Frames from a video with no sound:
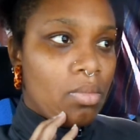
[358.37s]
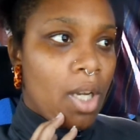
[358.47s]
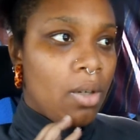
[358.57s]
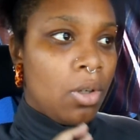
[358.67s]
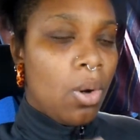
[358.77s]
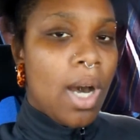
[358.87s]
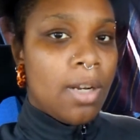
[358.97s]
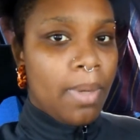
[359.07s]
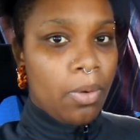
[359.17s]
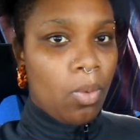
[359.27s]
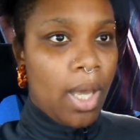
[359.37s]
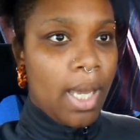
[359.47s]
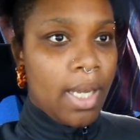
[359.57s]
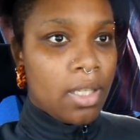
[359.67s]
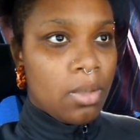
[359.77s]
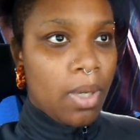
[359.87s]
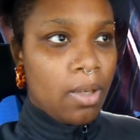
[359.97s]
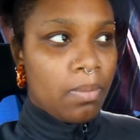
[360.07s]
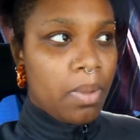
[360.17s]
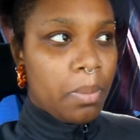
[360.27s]
I don't go out of my way to make
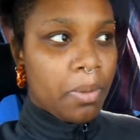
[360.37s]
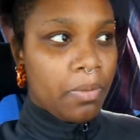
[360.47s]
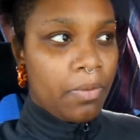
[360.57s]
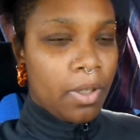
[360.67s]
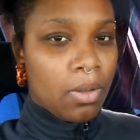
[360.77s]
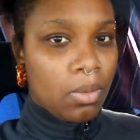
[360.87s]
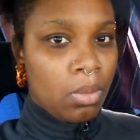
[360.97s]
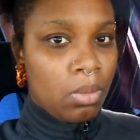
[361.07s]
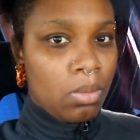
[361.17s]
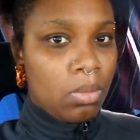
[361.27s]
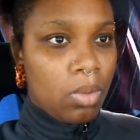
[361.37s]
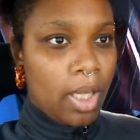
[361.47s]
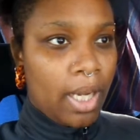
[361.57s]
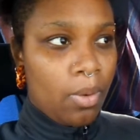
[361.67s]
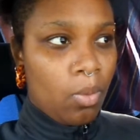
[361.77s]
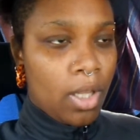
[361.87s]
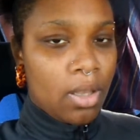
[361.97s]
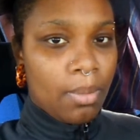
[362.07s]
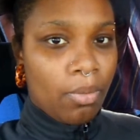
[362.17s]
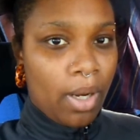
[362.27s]
people feel like I want
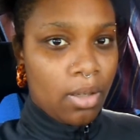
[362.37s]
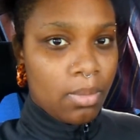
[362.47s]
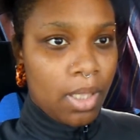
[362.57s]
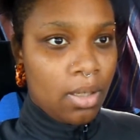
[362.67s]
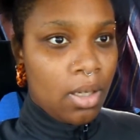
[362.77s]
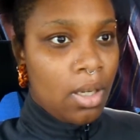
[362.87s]
them around me,